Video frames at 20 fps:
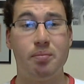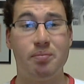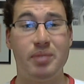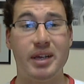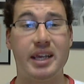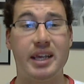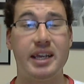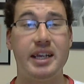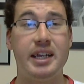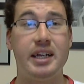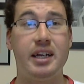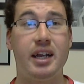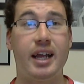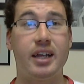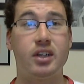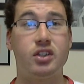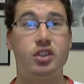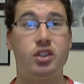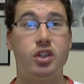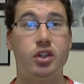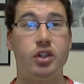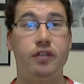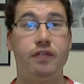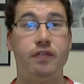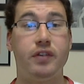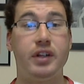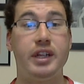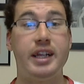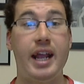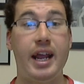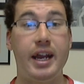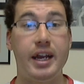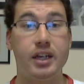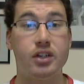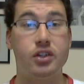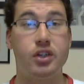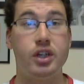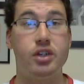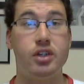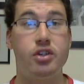Big E Langston for the
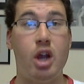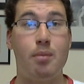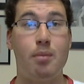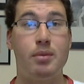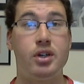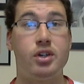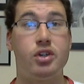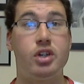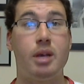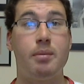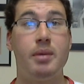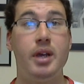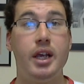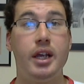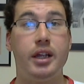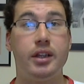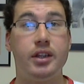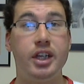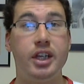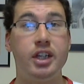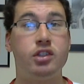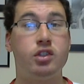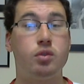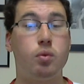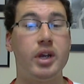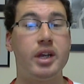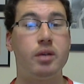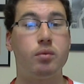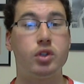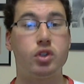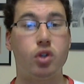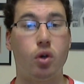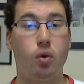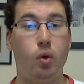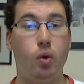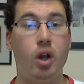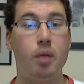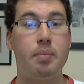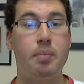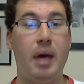NXT Championship, this week was
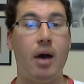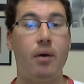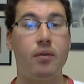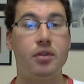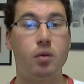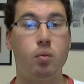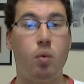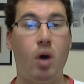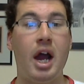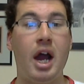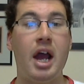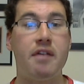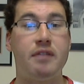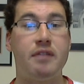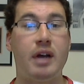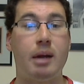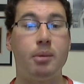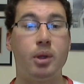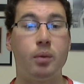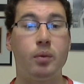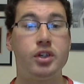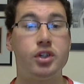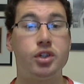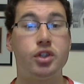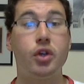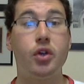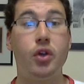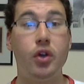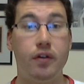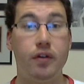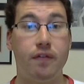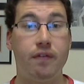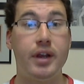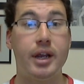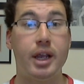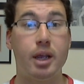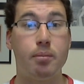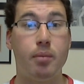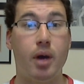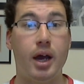all about the Wyatt family, which is a good
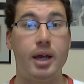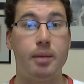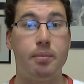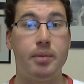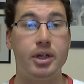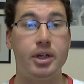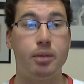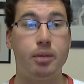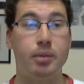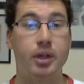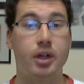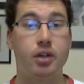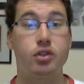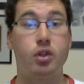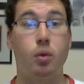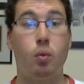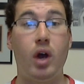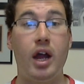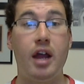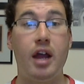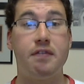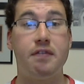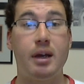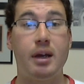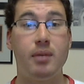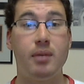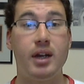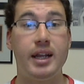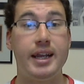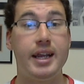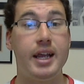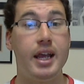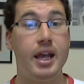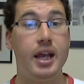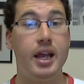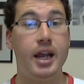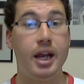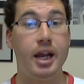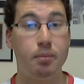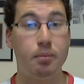thing in my opinion, because the Wyatt family,
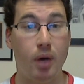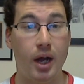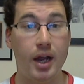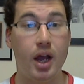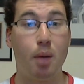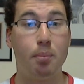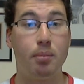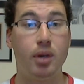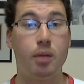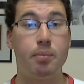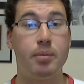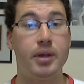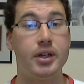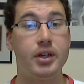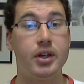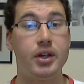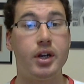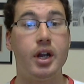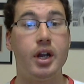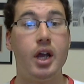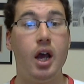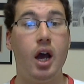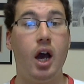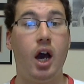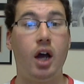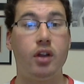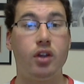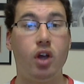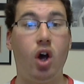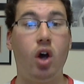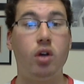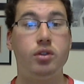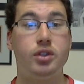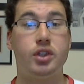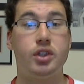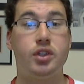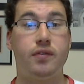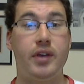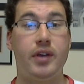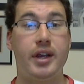in my humble opinion, are the
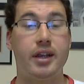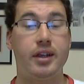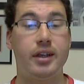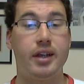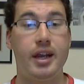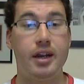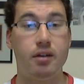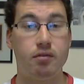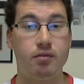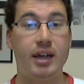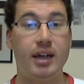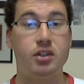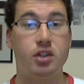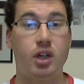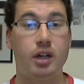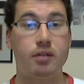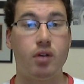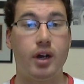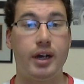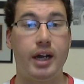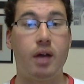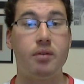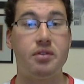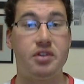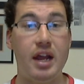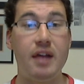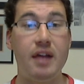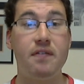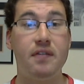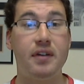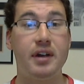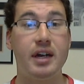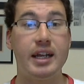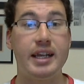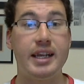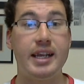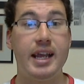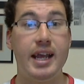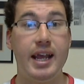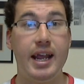hottest thing in wrestling right now.
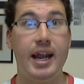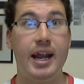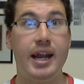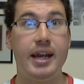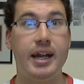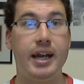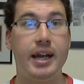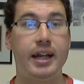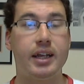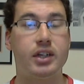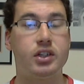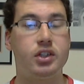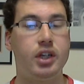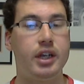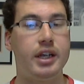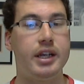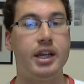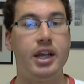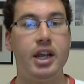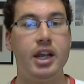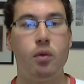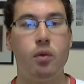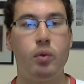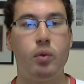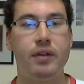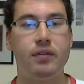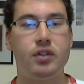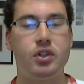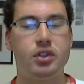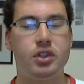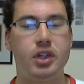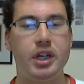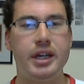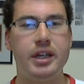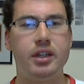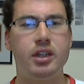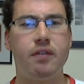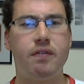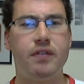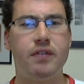Definitely in NXT. We've
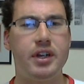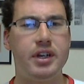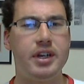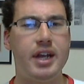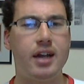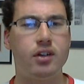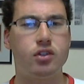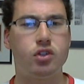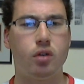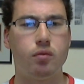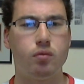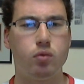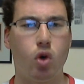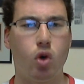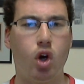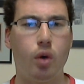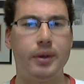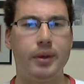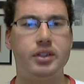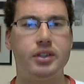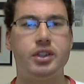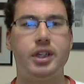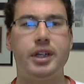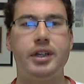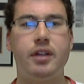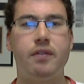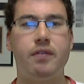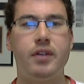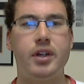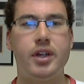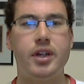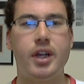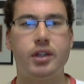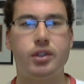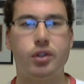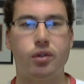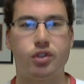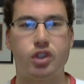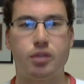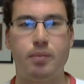seen the vignettes on Raw, we've seen the vignettes
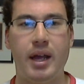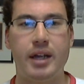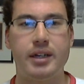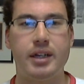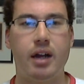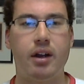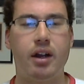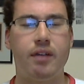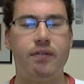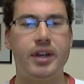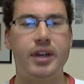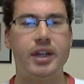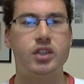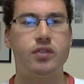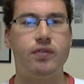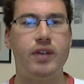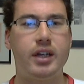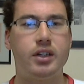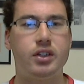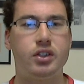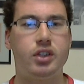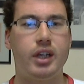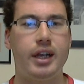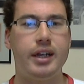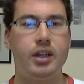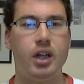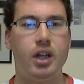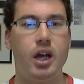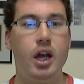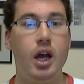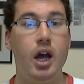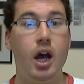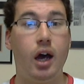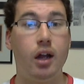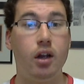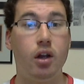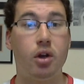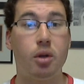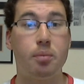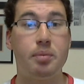on SmackDown. I think it's fair to say that a
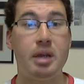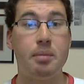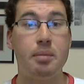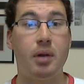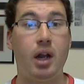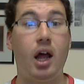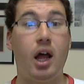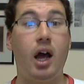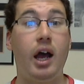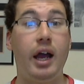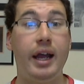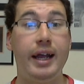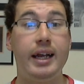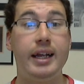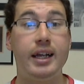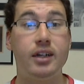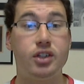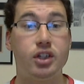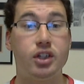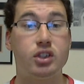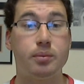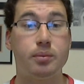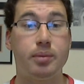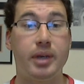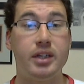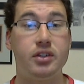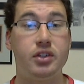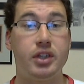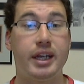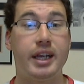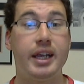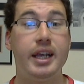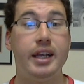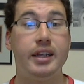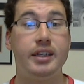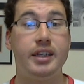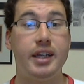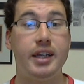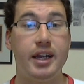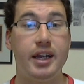lot of people are highly anticipating
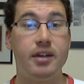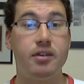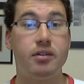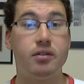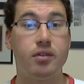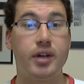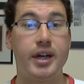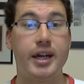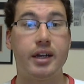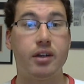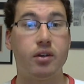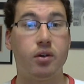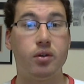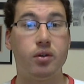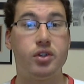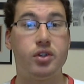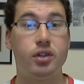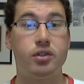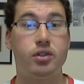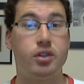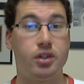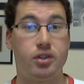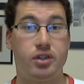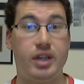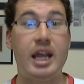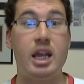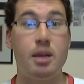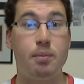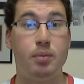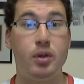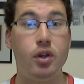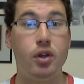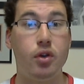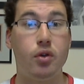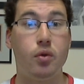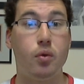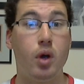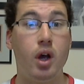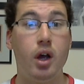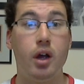the in-ring or just the
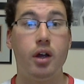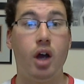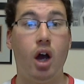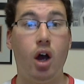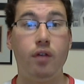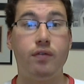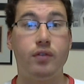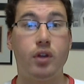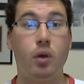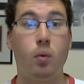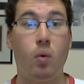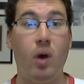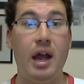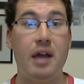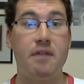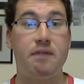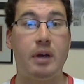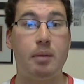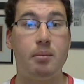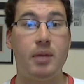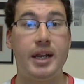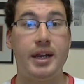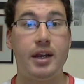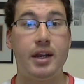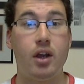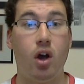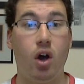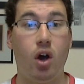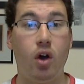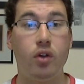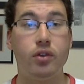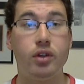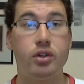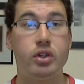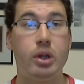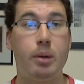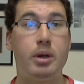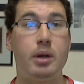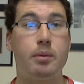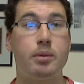debut of the Wyatt family on the
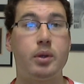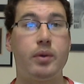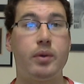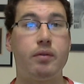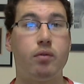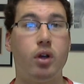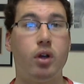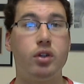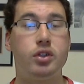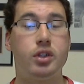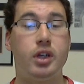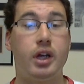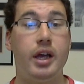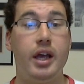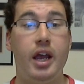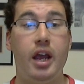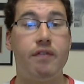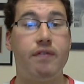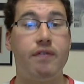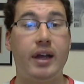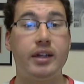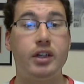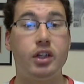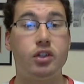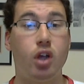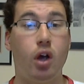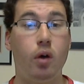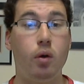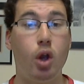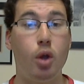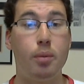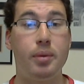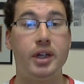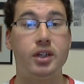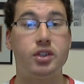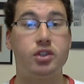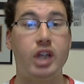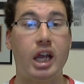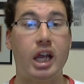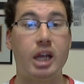WWE roster. In fact, this whole opening
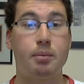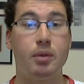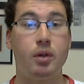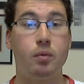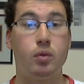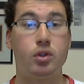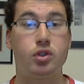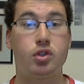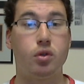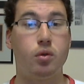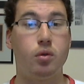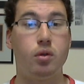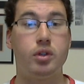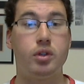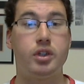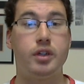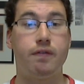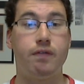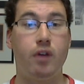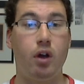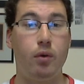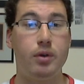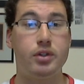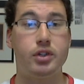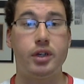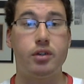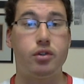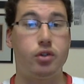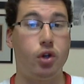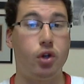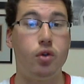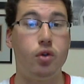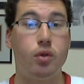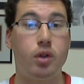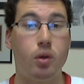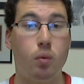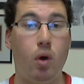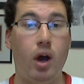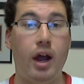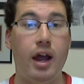segment was all devoted to
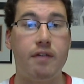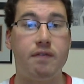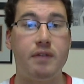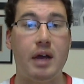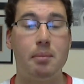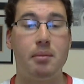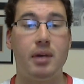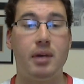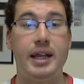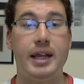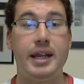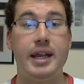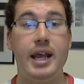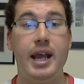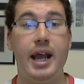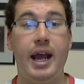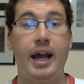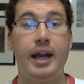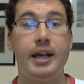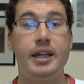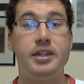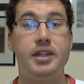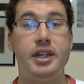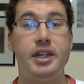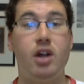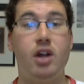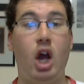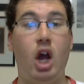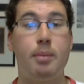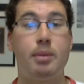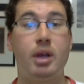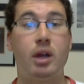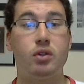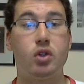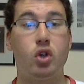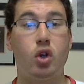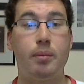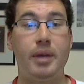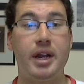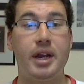the Wyatt family and indeed hyping up
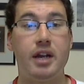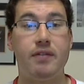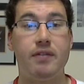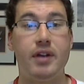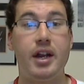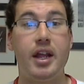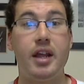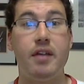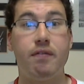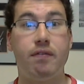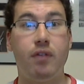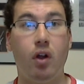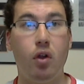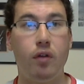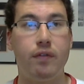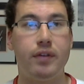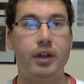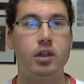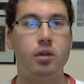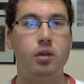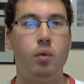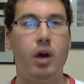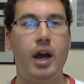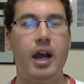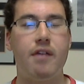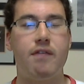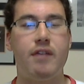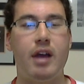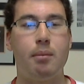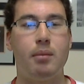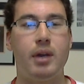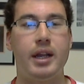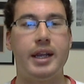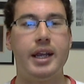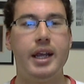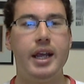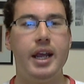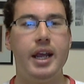to a main event involving the Wyatt family.